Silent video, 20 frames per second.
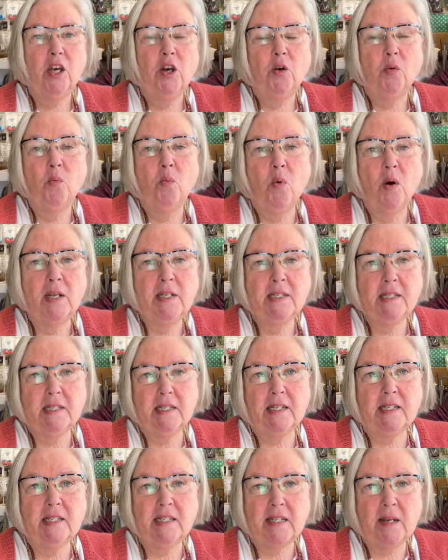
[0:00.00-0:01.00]
Once
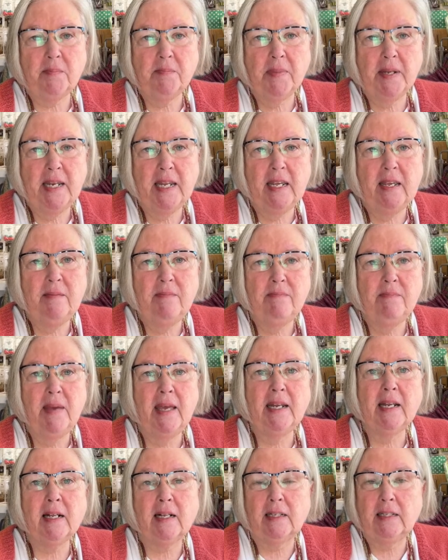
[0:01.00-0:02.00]
somebody
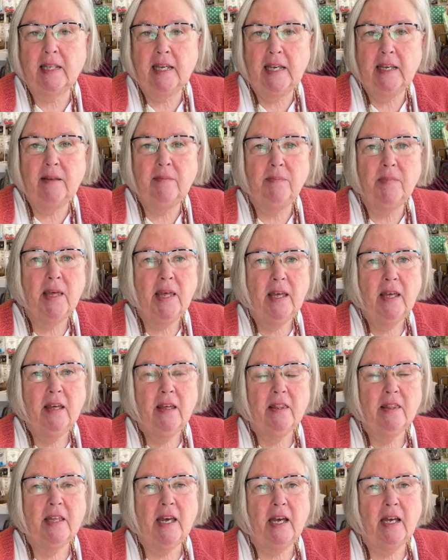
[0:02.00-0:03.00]
made a claim
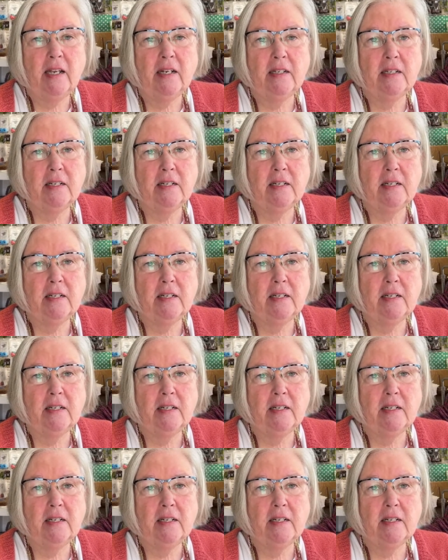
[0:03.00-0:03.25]
that